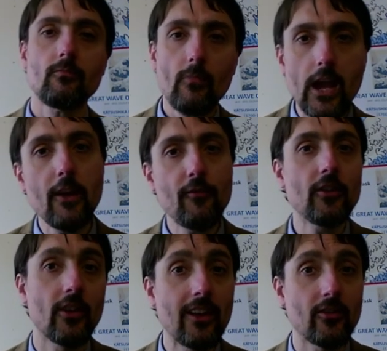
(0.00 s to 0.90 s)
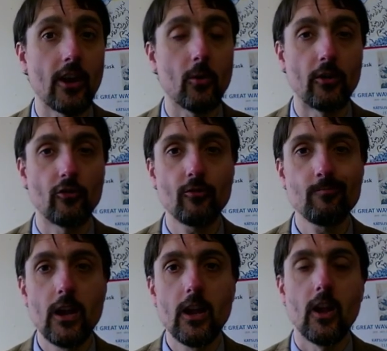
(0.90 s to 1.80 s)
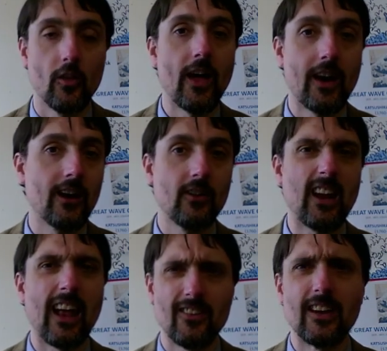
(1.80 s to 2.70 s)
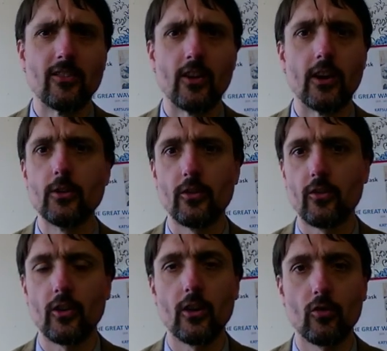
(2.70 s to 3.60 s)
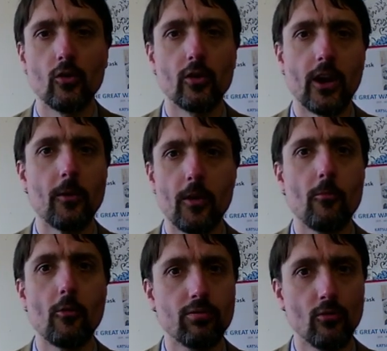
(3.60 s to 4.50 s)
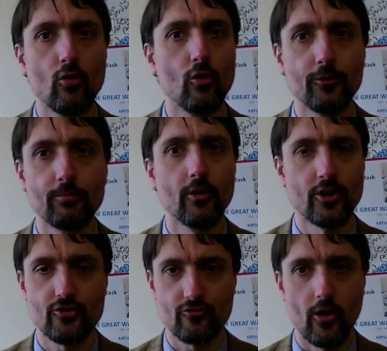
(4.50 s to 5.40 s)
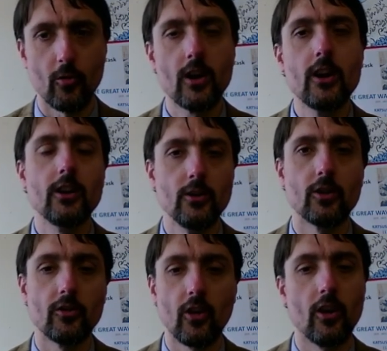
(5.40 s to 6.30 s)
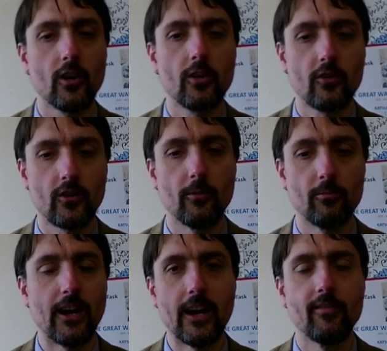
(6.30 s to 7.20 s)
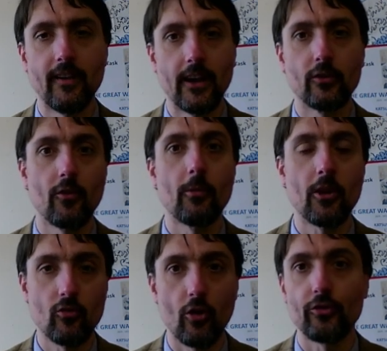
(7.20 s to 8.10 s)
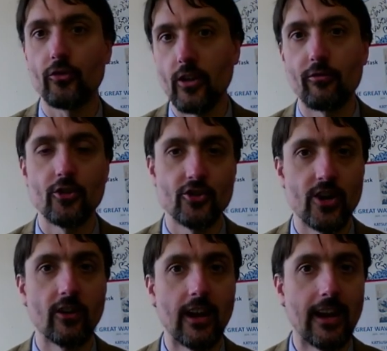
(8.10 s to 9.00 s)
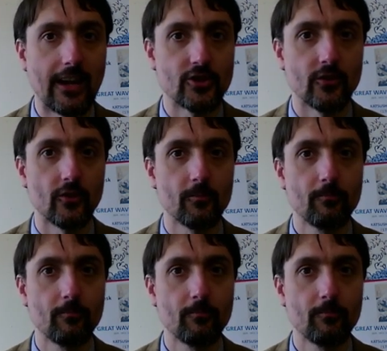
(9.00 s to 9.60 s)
If it's an essay question, then it gets easier. You can start talking with a more broad brush stroke. You can start bringing in figures from across different general elections.